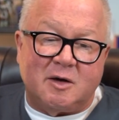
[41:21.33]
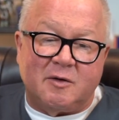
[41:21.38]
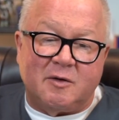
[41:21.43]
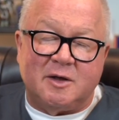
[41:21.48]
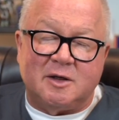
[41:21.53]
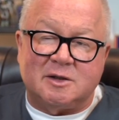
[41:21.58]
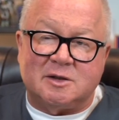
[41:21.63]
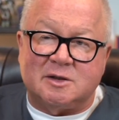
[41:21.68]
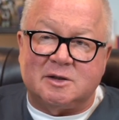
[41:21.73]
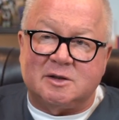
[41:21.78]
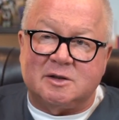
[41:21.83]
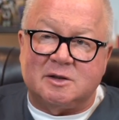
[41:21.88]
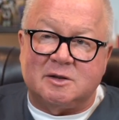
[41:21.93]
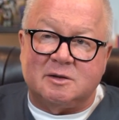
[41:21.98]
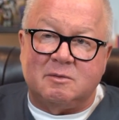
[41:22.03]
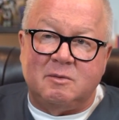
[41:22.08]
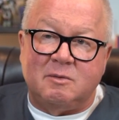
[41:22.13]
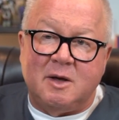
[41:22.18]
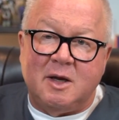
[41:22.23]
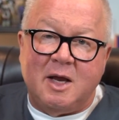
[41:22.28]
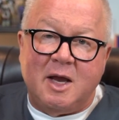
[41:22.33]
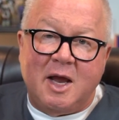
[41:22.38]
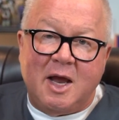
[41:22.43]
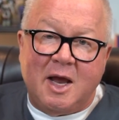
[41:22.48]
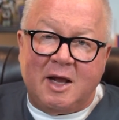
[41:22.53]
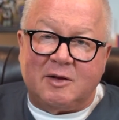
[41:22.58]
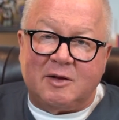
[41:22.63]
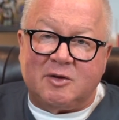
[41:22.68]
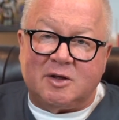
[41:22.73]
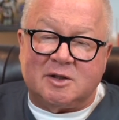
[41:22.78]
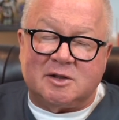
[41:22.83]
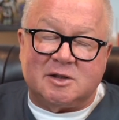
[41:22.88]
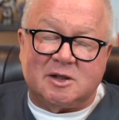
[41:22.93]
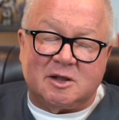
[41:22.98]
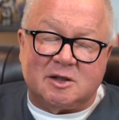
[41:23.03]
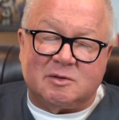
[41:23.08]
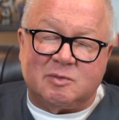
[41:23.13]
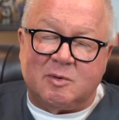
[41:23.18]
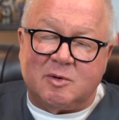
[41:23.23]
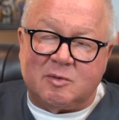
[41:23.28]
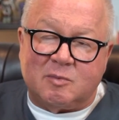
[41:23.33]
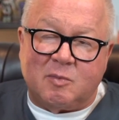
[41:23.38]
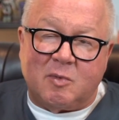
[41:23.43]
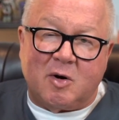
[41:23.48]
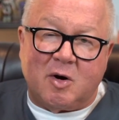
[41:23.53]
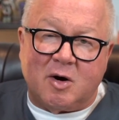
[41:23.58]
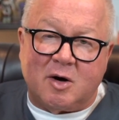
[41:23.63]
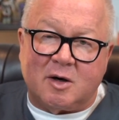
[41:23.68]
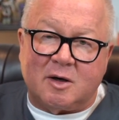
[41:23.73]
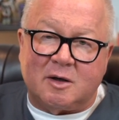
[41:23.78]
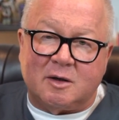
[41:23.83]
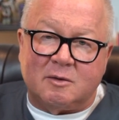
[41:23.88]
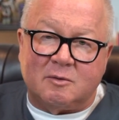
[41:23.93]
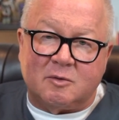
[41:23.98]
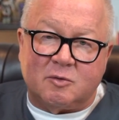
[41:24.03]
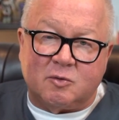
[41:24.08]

this at the six month mark,